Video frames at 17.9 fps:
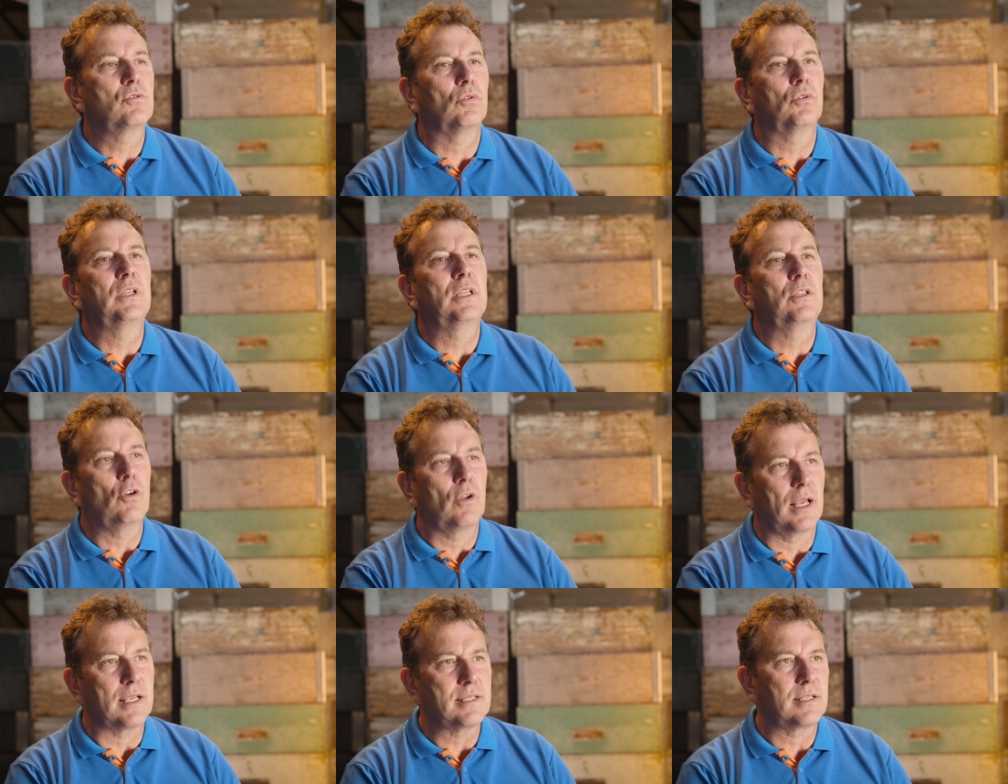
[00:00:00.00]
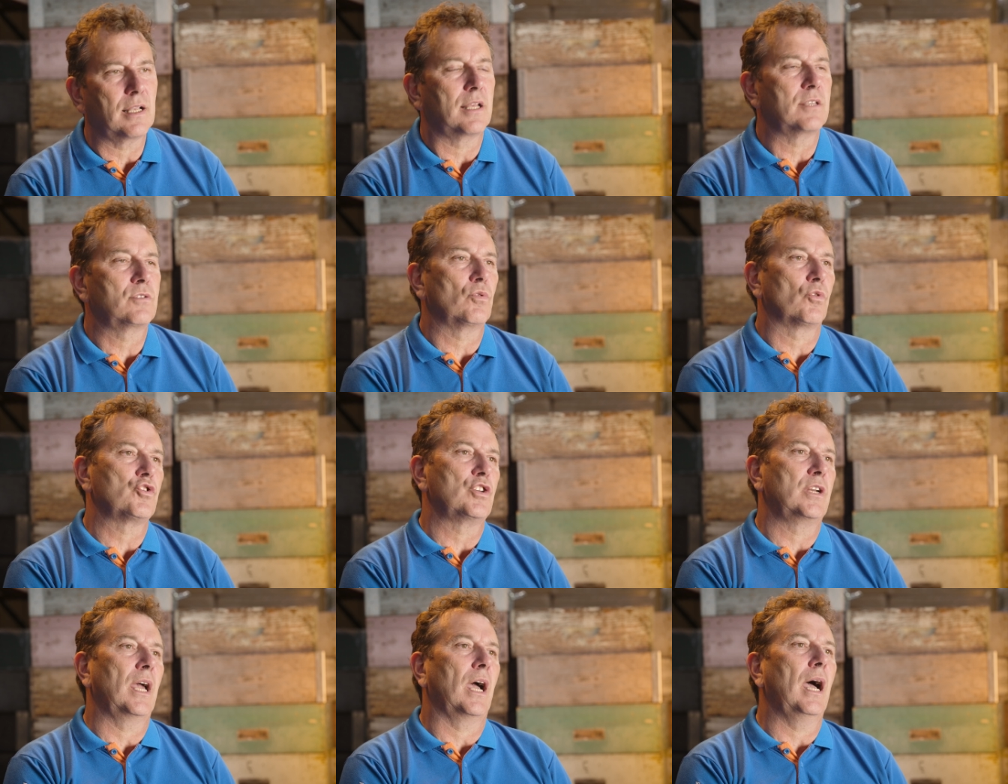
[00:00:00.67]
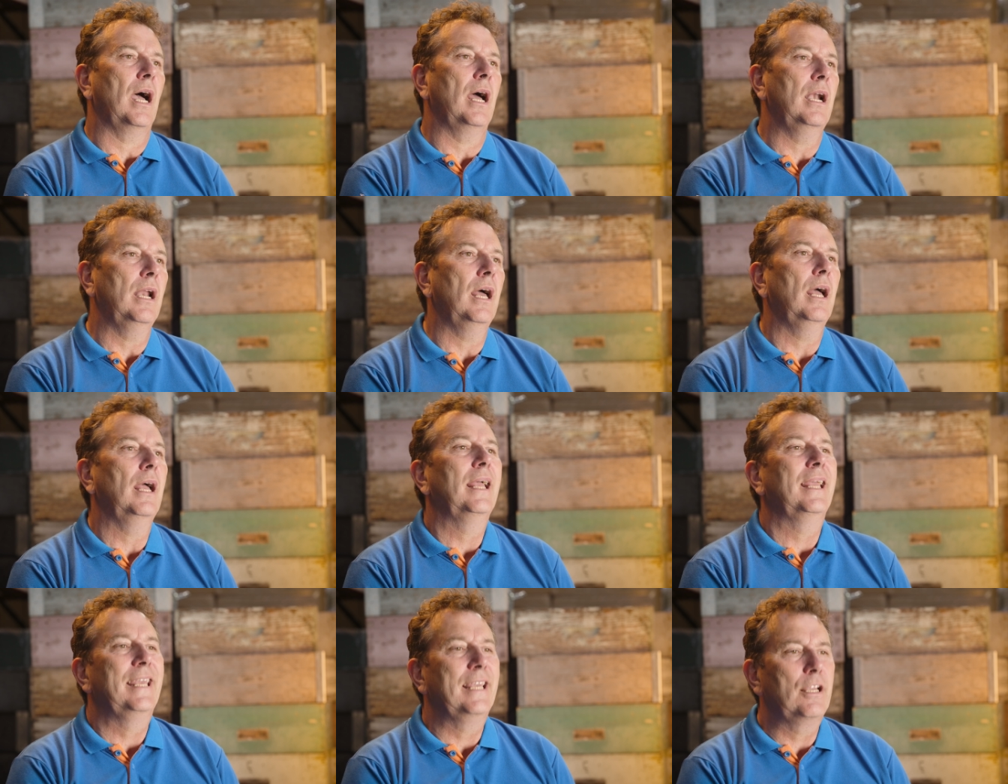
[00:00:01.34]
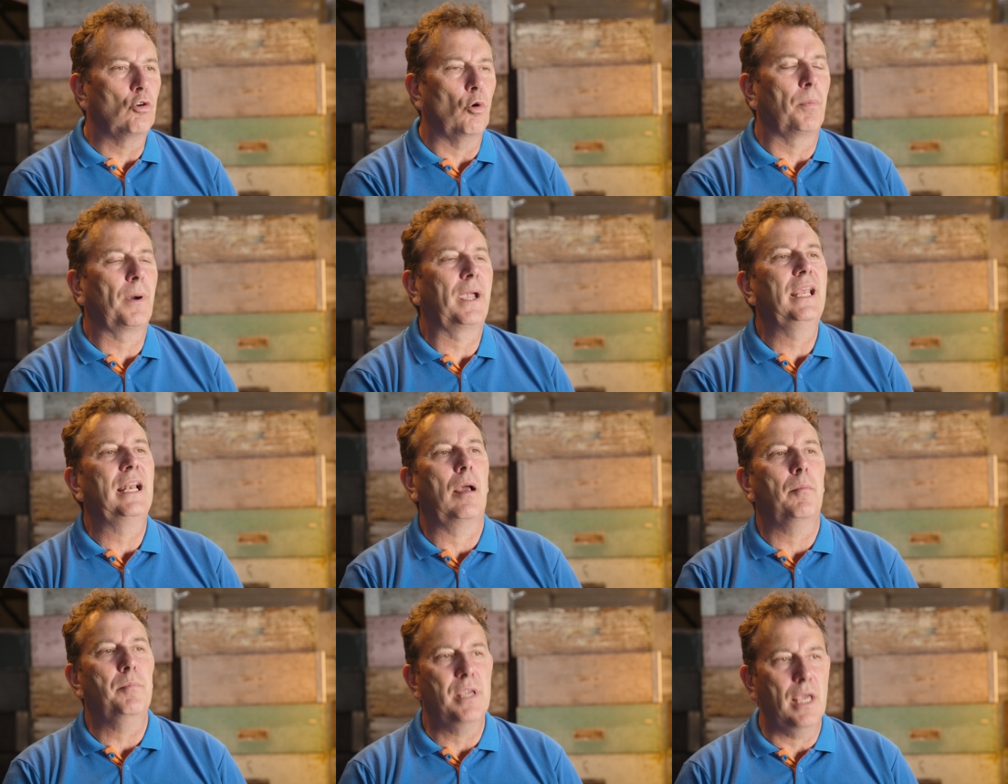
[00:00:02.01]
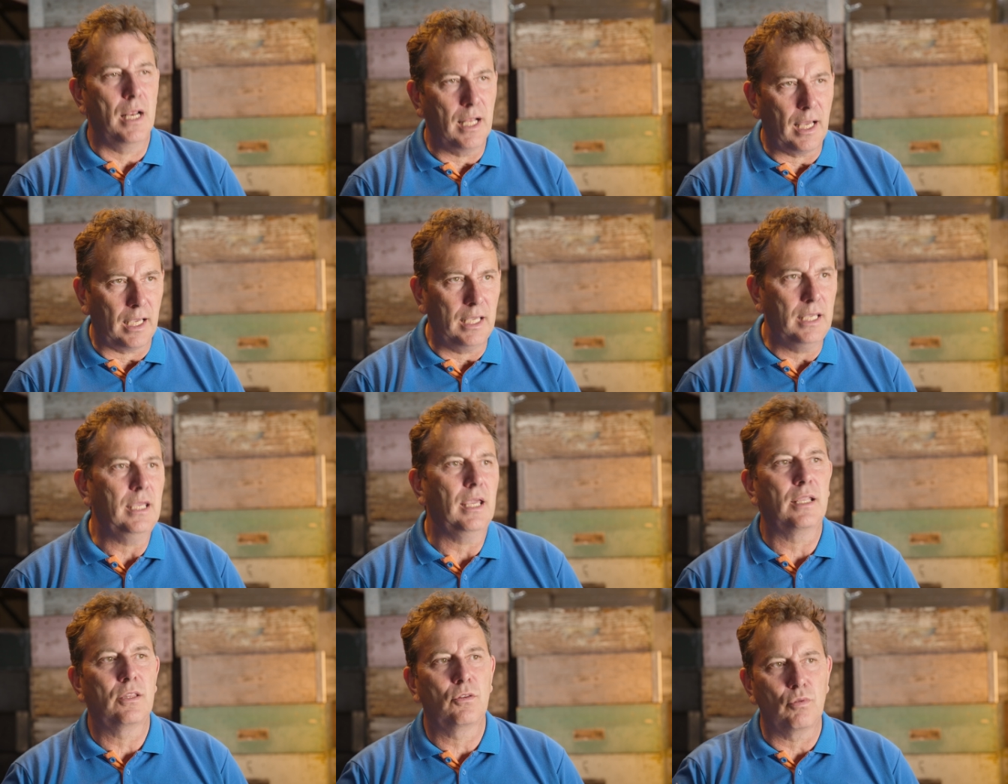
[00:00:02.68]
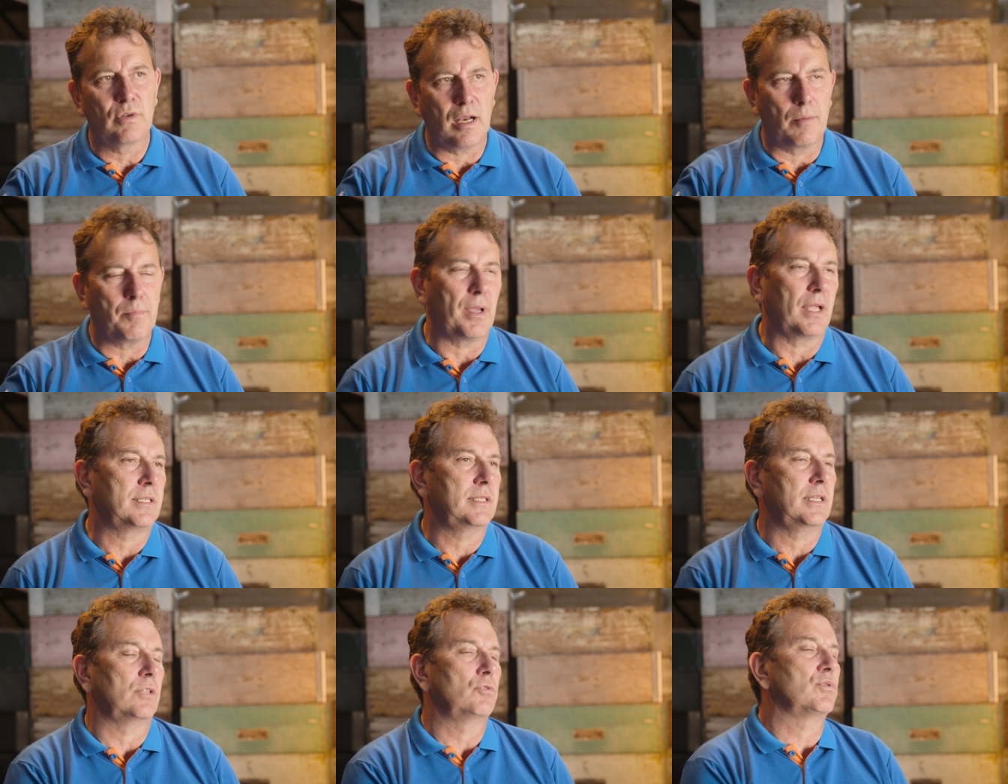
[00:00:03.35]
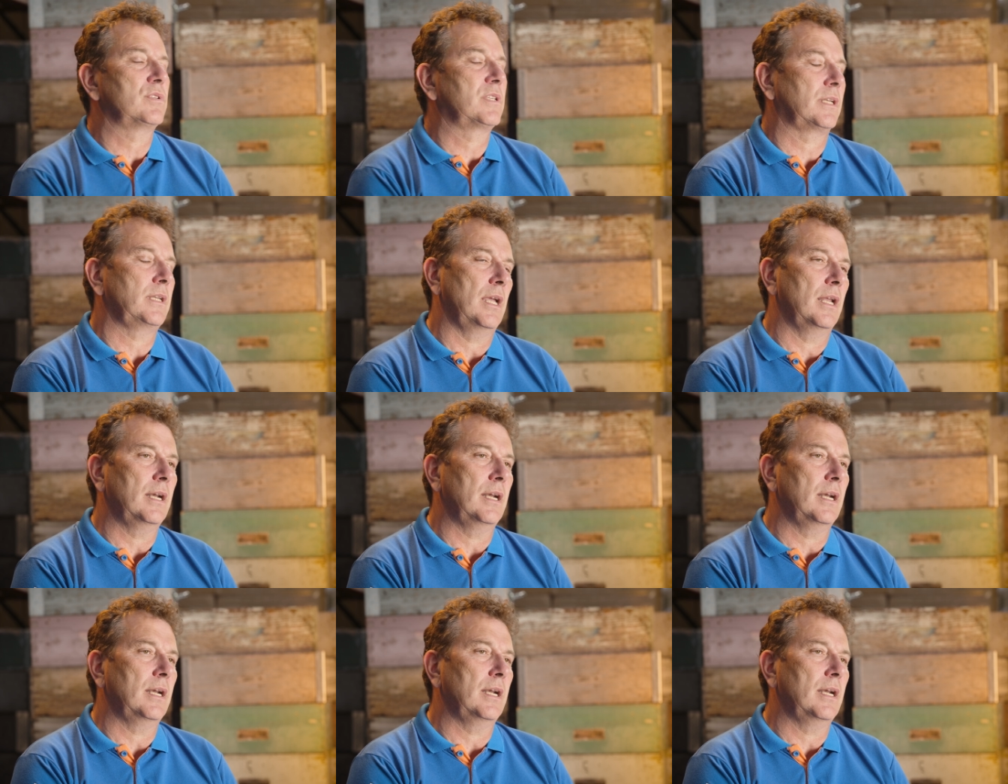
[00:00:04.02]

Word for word: including honey making and any industrial part associated to it.